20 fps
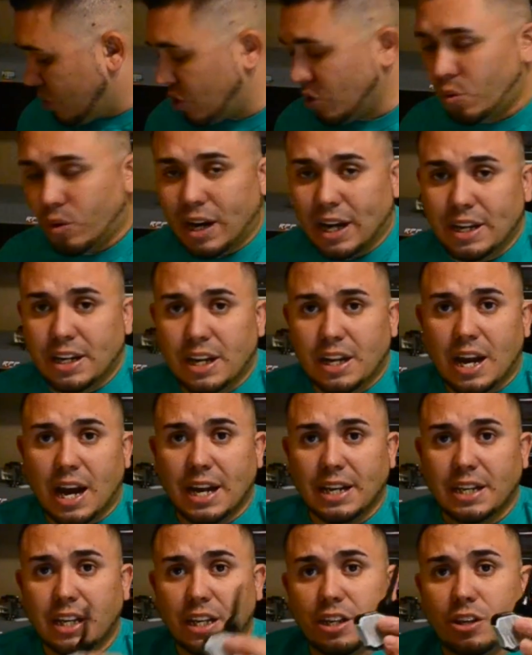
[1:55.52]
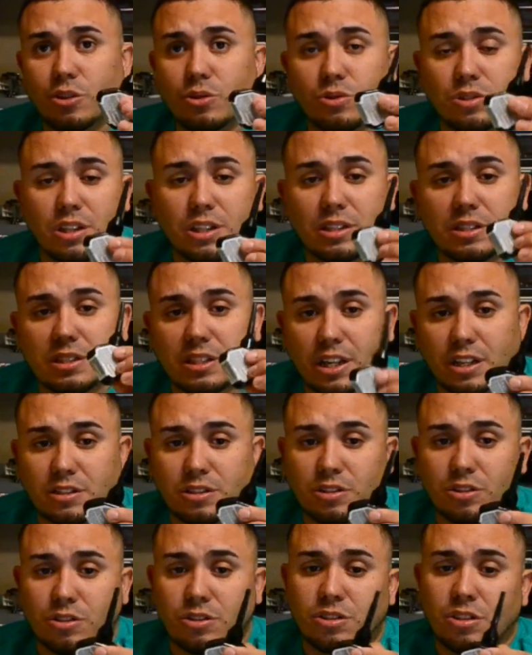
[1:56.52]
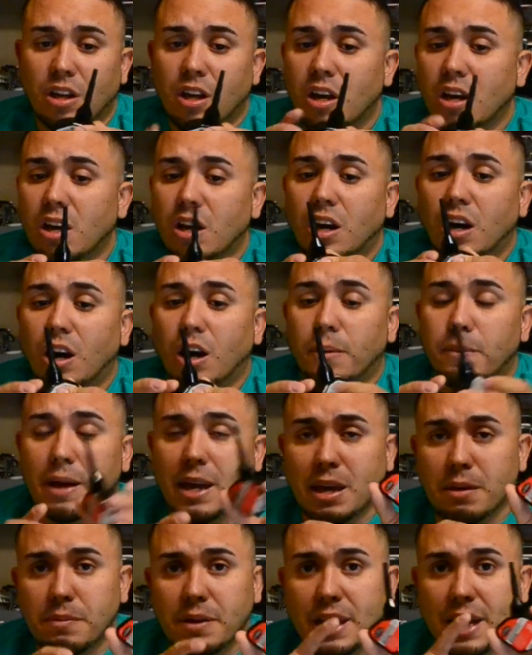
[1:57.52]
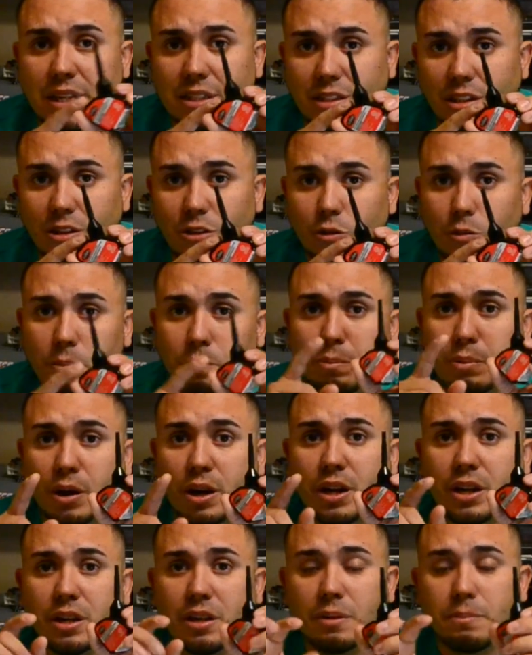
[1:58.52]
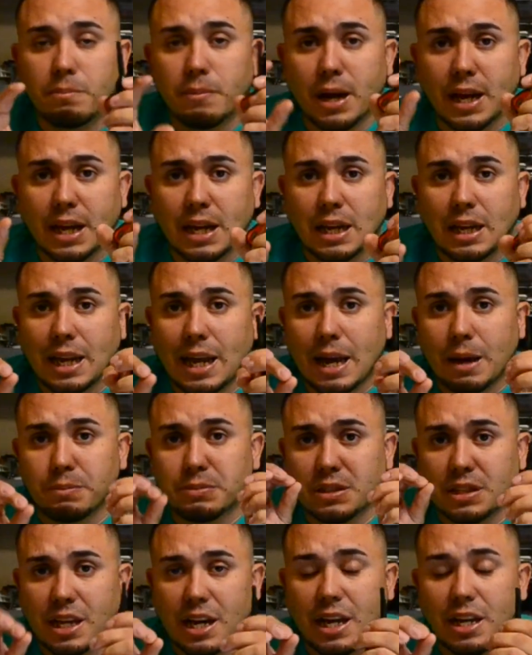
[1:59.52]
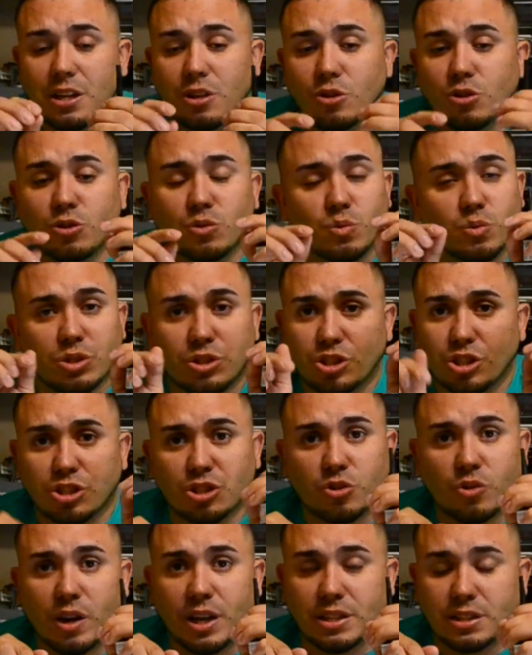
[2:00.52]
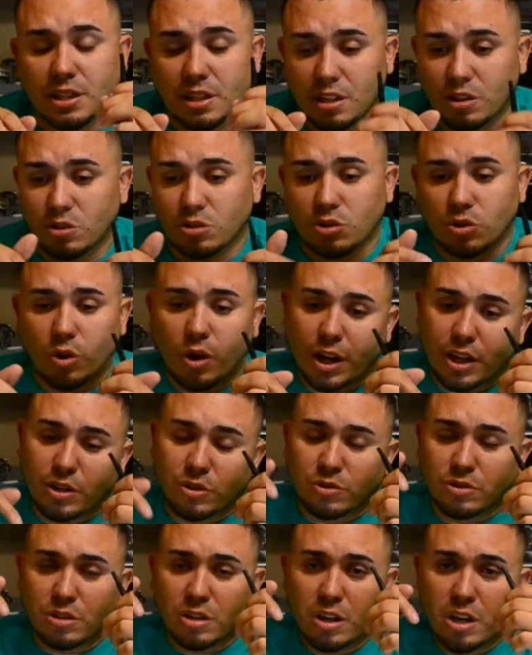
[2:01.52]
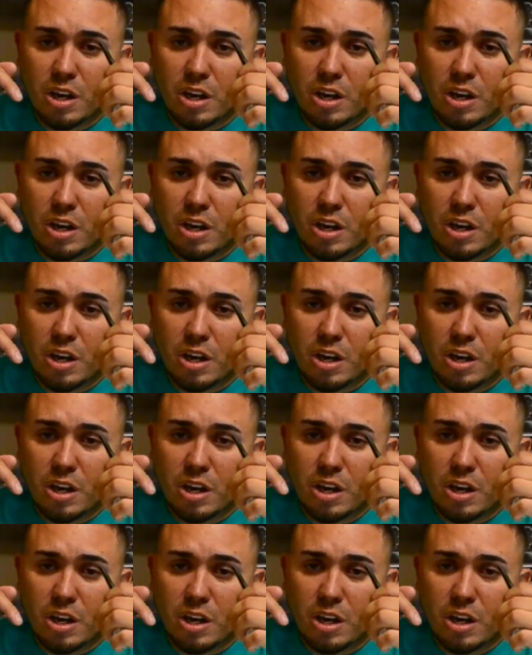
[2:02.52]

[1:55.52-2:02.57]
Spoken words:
So what I did use this Testors ABS glue, but my clamps that I used was just crazy glue. So I used